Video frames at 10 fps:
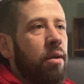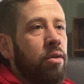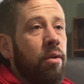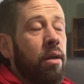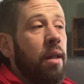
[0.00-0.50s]

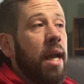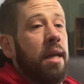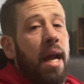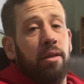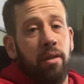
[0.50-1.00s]
So a lot of
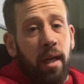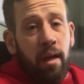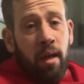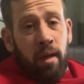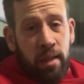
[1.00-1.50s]
dads will say,
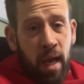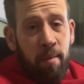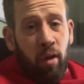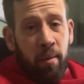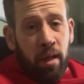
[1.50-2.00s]
10
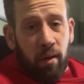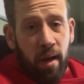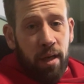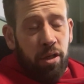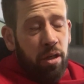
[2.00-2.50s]
millimeter
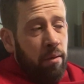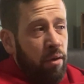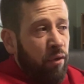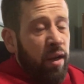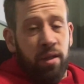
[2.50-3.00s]
wrench,
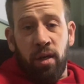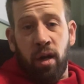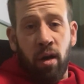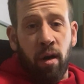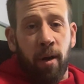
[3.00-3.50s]
they're fixing a
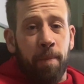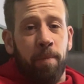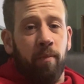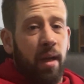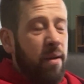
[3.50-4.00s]
car.
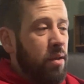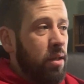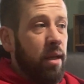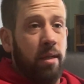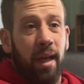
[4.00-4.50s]
And the
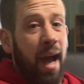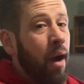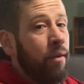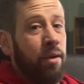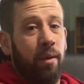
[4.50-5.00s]
son is like, I
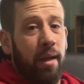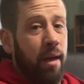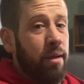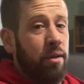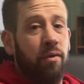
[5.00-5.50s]
don't even know what that
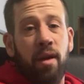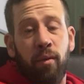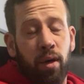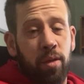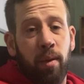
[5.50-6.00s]
is. You've
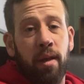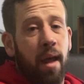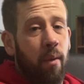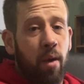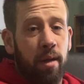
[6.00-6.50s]
never explained
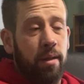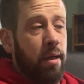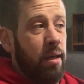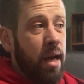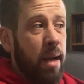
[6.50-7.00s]
that once.
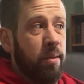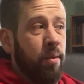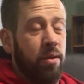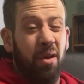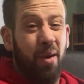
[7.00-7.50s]
And yet I'm
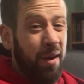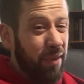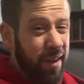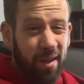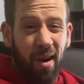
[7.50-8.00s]
supposed to know how to
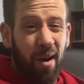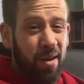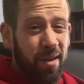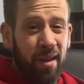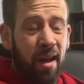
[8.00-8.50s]
fix
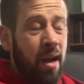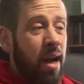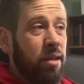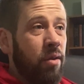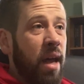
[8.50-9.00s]
cars.
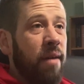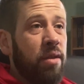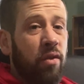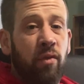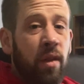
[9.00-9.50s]
And so they have
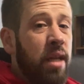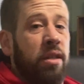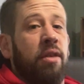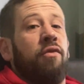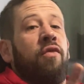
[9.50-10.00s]
this
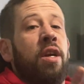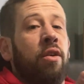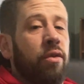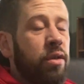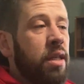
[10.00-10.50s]
instant fear.
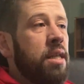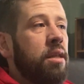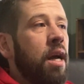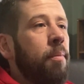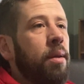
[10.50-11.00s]
They're
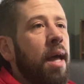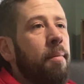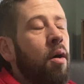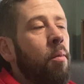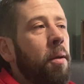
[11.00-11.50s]
seized up in that
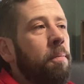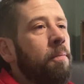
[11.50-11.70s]
moment.